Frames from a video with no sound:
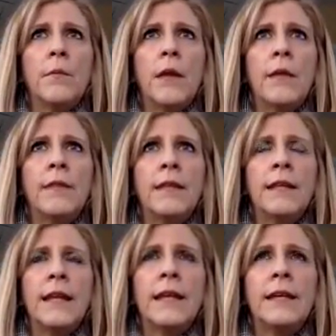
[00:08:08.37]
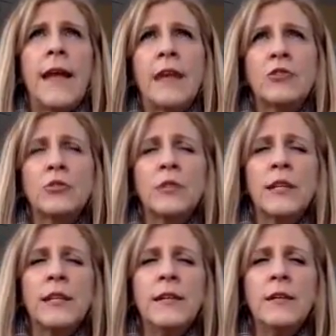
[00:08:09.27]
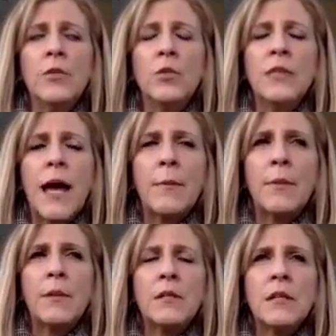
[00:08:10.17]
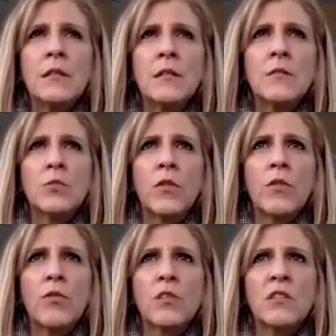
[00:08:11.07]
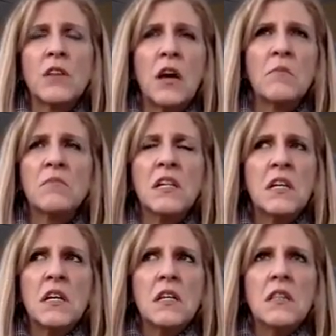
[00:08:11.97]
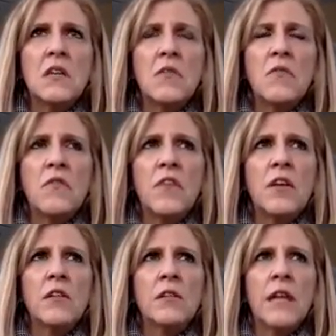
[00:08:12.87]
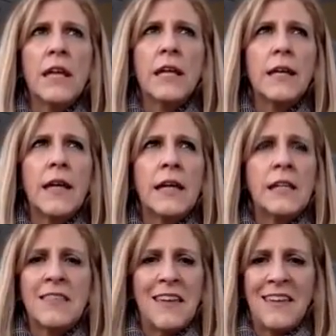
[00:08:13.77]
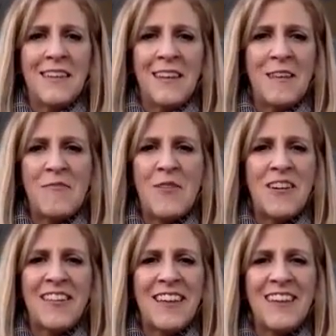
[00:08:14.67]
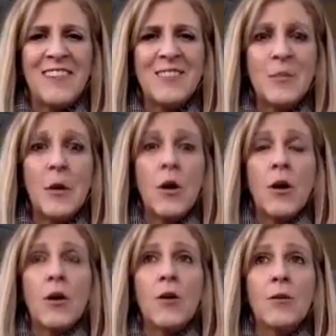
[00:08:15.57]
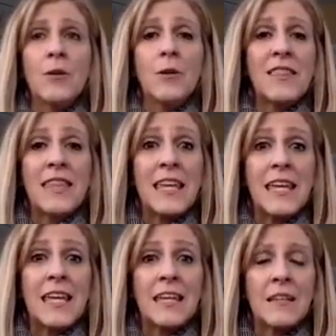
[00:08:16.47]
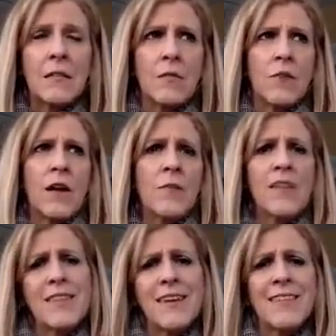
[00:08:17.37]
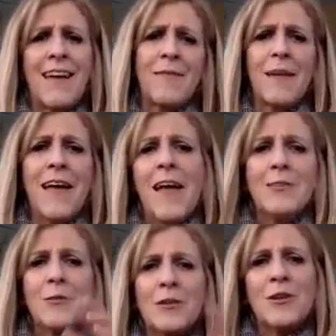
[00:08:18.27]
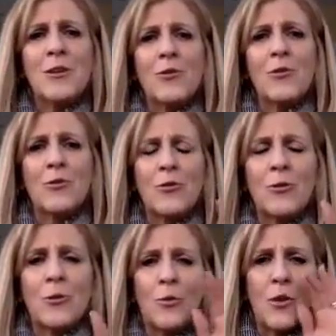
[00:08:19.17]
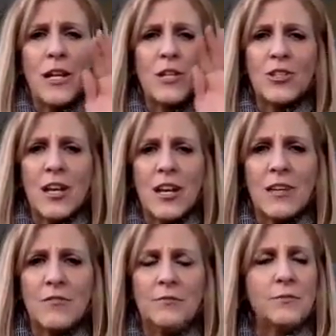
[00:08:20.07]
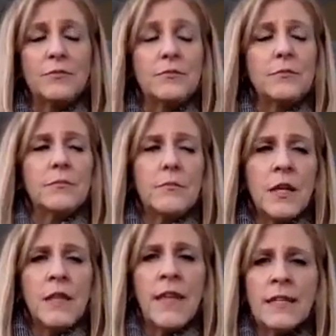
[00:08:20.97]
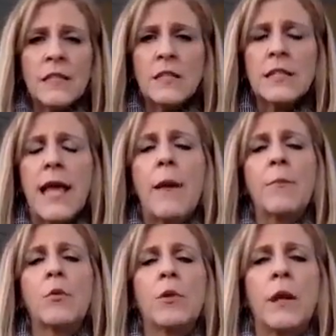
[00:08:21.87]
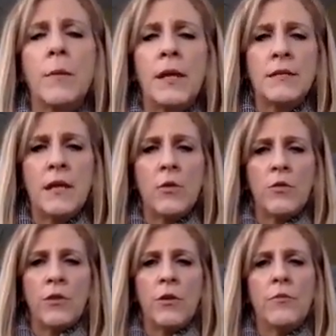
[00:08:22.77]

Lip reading: And then naturally, what's happened is when the thoughts come, they don't feel like anything anymore. Like it used to, oh, what am I thinking? And you think, why am I thinking that? And your brain just kind of, that doesn't happen when I meditate with you.